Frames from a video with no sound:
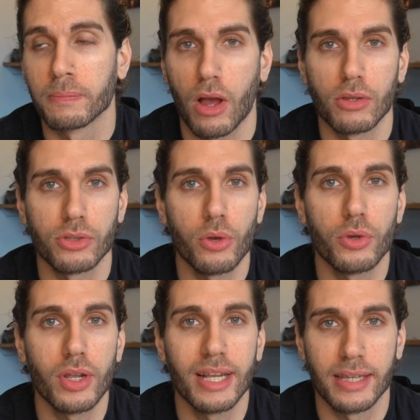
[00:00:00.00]
are so
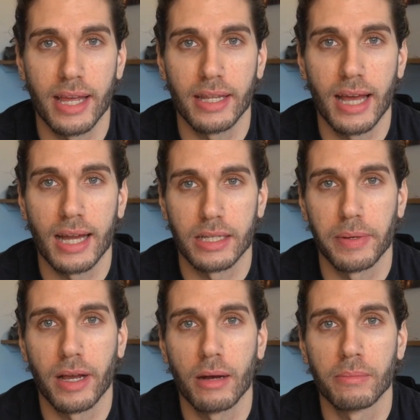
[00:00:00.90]
good at it that it actually
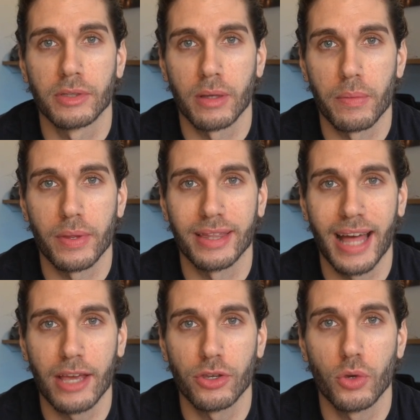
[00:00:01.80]
becomes something
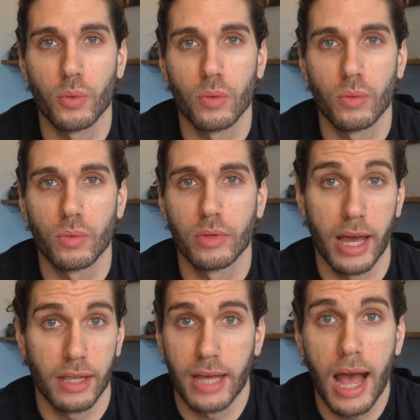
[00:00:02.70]
that
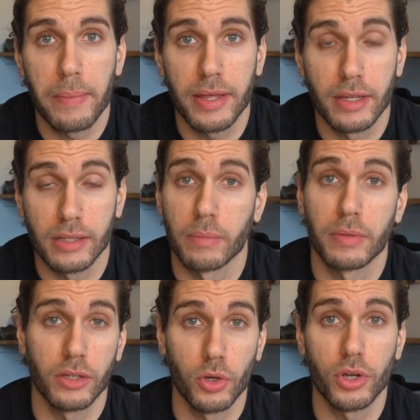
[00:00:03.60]
is a habit, that's
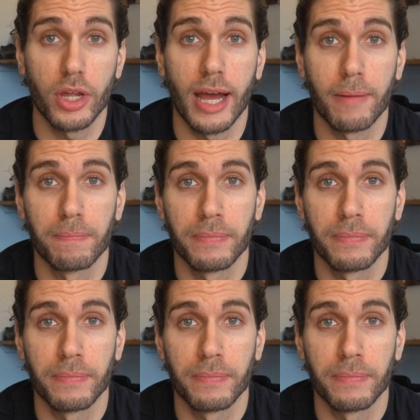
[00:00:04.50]
something that you're good at.